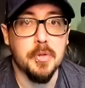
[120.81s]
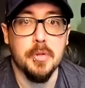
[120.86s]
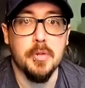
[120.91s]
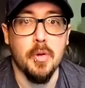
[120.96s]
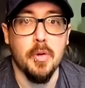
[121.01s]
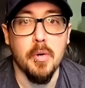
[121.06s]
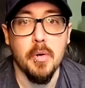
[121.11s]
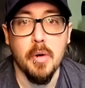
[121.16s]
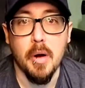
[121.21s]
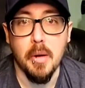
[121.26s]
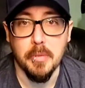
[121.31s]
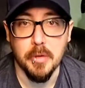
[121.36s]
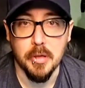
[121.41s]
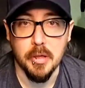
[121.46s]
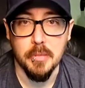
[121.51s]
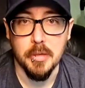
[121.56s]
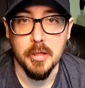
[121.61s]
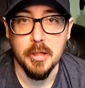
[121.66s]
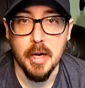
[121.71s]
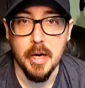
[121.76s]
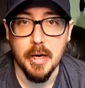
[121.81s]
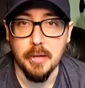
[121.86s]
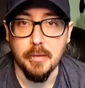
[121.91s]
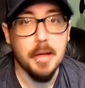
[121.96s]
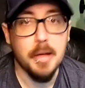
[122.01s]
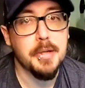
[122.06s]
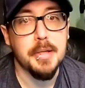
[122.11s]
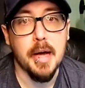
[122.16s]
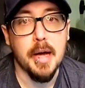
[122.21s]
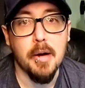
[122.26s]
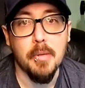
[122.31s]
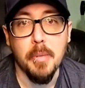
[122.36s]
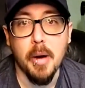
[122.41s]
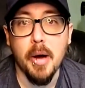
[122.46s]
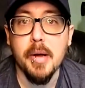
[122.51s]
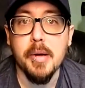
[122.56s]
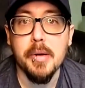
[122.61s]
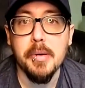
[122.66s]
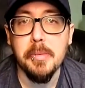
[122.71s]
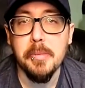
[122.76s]
so I'm going to be kind of let down
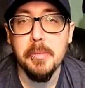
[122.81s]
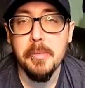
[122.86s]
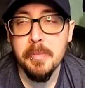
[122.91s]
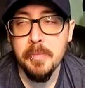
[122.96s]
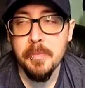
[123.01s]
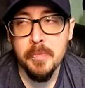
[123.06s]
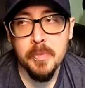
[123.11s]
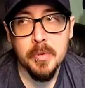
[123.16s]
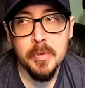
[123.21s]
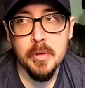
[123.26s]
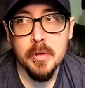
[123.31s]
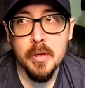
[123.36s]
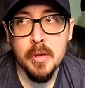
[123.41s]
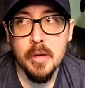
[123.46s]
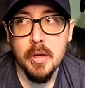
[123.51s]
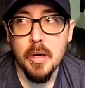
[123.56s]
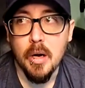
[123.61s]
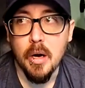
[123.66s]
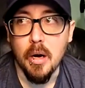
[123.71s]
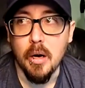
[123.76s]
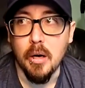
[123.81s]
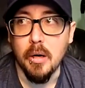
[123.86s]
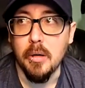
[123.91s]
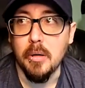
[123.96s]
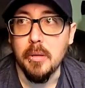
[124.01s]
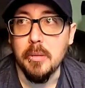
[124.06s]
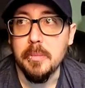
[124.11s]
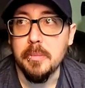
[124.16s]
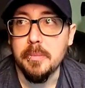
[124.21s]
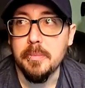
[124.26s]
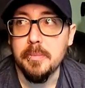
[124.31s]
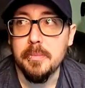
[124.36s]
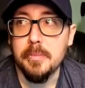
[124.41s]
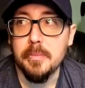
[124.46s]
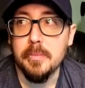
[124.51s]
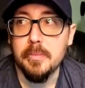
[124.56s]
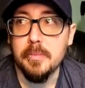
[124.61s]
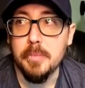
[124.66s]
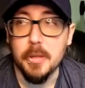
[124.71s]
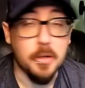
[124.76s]
by it.
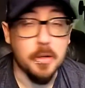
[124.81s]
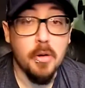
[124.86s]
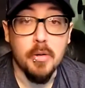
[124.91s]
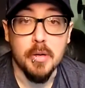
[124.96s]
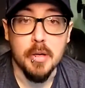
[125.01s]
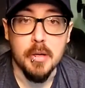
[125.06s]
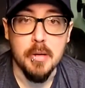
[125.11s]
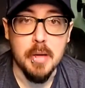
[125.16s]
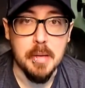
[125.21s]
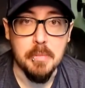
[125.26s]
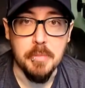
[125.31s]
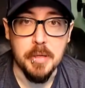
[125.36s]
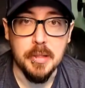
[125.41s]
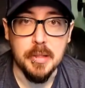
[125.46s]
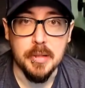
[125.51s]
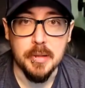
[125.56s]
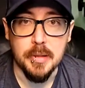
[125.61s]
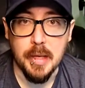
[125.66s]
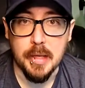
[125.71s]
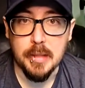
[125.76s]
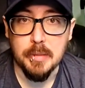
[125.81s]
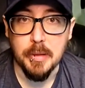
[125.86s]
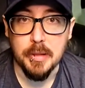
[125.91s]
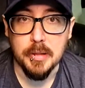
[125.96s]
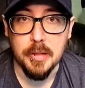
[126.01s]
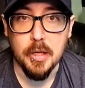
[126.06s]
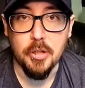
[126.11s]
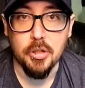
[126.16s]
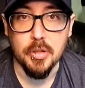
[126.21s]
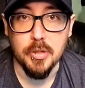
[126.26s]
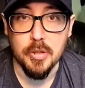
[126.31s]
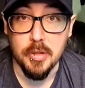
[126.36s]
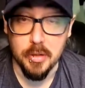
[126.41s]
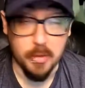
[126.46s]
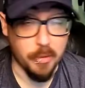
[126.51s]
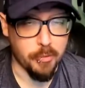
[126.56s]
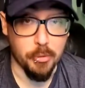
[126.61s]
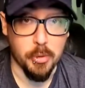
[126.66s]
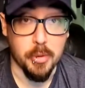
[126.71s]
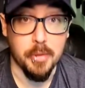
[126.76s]
But no, it meets its expectations.
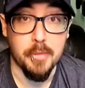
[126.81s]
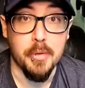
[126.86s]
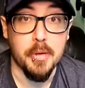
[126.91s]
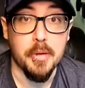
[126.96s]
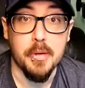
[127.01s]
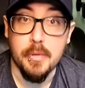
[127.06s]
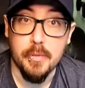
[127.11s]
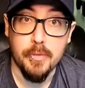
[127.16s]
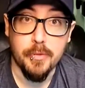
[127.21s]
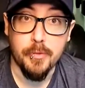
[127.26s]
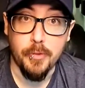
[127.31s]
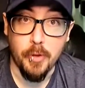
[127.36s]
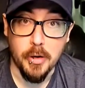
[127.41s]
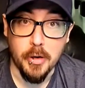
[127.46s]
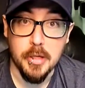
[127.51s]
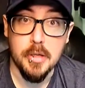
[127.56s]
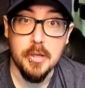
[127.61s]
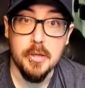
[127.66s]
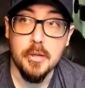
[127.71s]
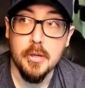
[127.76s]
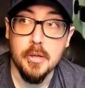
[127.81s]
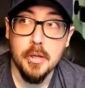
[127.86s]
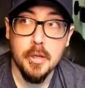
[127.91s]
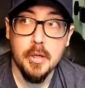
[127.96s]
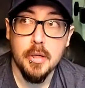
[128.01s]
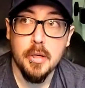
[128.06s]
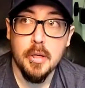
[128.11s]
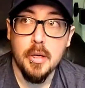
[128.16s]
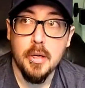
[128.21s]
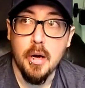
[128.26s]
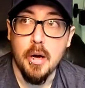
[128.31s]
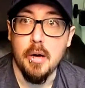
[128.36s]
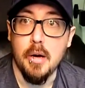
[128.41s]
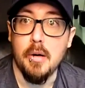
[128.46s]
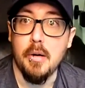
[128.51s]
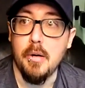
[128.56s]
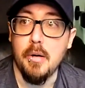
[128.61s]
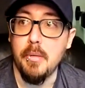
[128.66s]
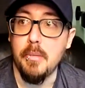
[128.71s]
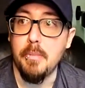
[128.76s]
It's a really, really funny,
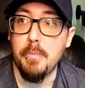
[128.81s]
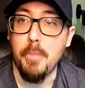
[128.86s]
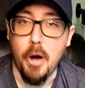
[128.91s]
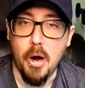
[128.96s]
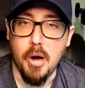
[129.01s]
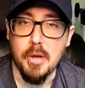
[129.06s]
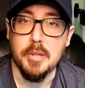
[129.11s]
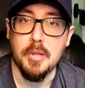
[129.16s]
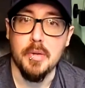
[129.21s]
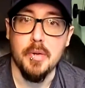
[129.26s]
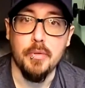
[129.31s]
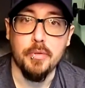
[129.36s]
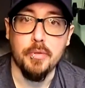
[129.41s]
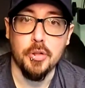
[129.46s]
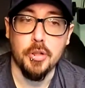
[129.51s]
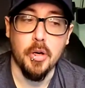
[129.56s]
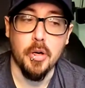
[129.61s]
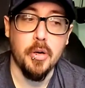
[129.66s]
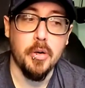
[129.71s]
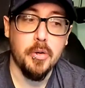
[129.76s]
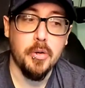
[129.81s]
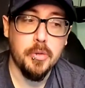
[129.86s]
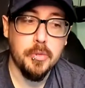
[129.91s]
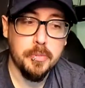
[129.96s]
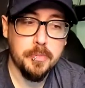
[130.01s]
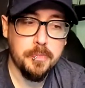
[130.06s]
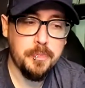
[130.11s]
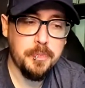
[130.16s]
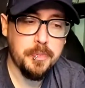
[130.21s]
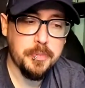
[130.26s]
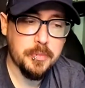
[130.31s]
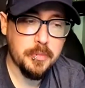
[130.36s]
positive show.